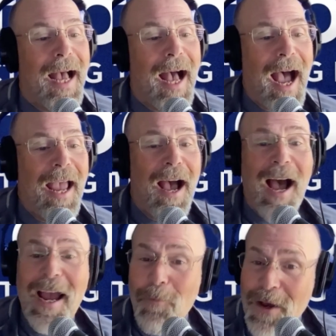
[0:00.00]

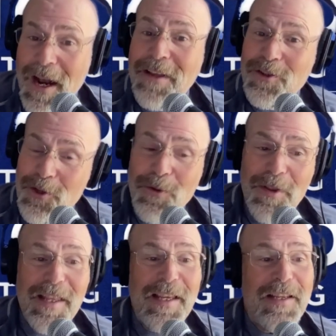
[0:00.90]
when I
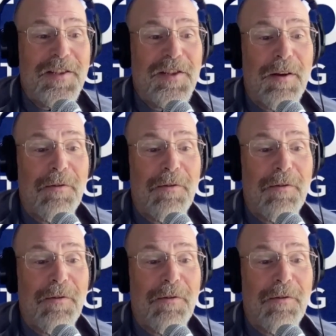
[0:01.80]
do these